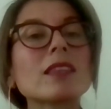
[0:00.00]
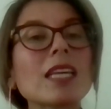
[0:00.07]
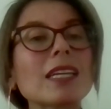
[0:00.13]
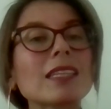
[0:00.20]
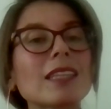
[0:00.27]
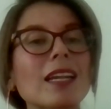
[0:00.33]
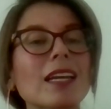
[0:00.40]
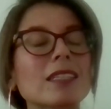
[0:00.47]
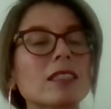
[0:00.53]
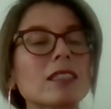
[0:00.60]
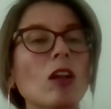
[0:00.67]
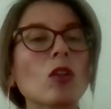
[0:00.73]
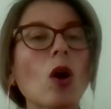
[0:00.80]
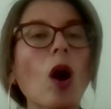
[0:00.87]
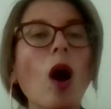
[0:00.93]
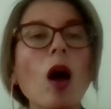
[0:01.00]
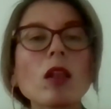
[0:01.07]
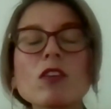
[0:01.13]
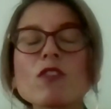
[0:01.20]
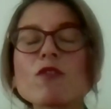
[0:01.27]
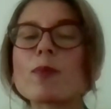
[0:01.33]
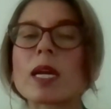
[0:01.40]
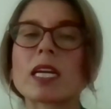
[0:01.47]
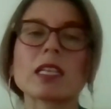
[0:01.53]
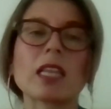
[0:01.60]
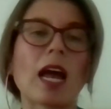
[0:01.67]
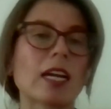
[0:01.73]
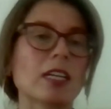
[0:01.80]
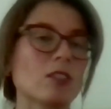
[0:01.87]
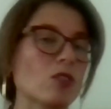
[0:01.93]
thing that I tell all of my
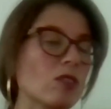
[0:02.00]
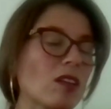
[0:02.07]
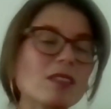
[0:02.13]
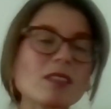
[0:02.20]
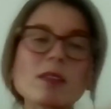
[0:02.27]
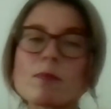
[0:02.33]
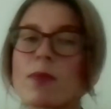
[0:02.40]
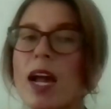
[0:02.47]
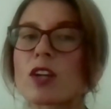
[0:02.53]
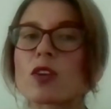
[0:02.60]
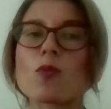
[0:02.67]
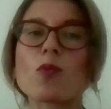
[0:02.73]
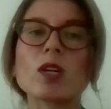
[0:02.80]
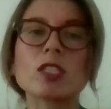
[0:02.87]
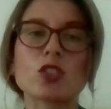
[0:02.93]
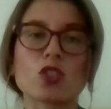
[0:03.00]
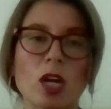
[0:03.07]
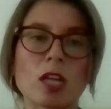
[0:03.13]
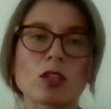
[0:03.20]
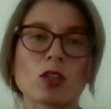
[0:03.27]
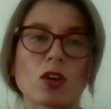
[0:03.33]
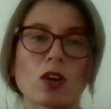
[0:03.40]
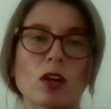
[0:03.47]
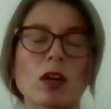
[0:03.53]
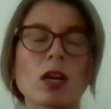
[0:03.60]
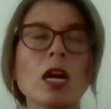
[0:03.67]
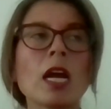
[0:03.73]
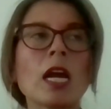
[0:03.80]
clients, doesn't matter what gender,